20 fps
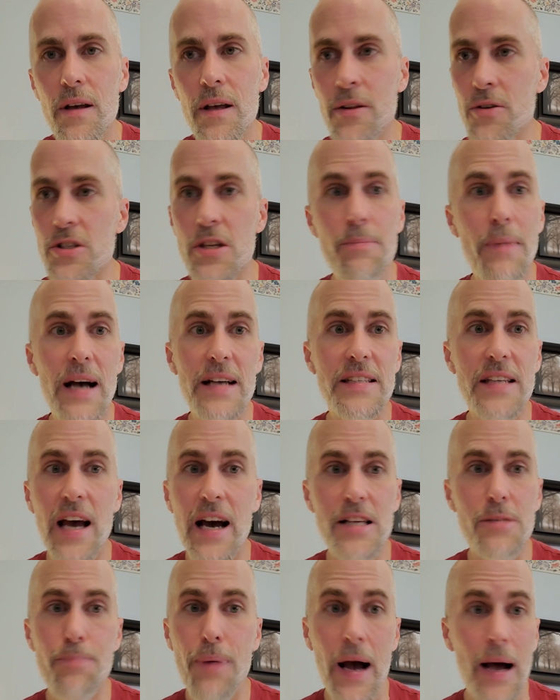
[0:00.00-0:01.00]
And those Hamas
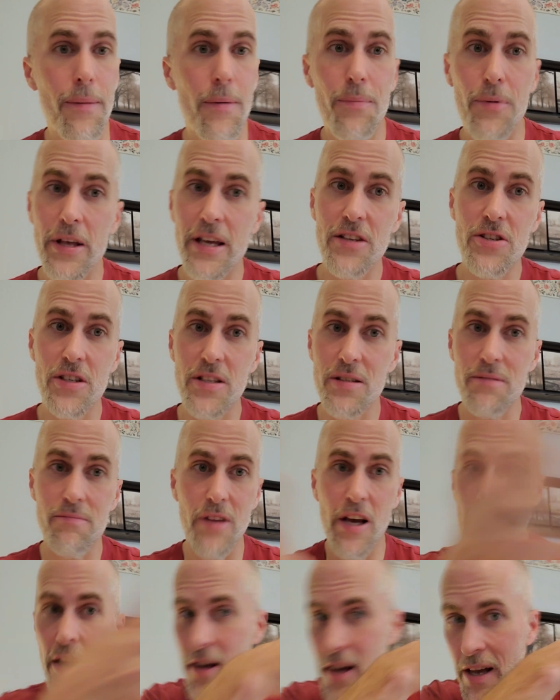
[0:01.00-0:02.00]
guys probably just